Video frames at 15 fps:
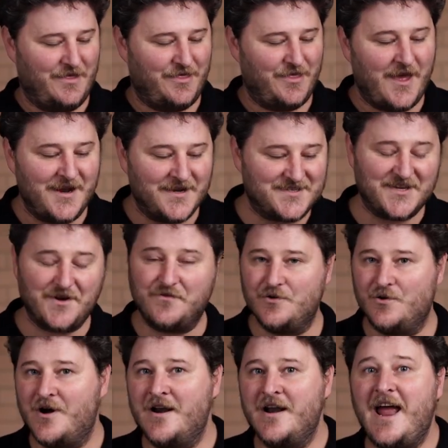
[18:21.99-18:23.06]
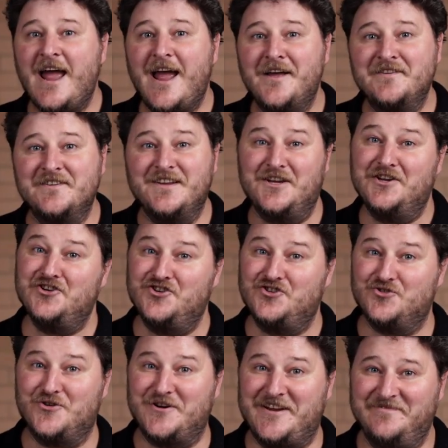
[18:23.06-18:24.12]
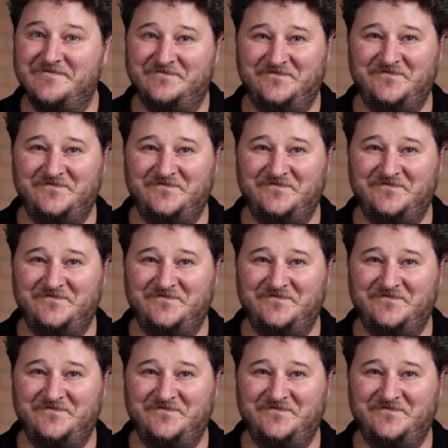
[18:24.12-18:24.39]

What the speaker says: Thanks, everyone, and enjoy.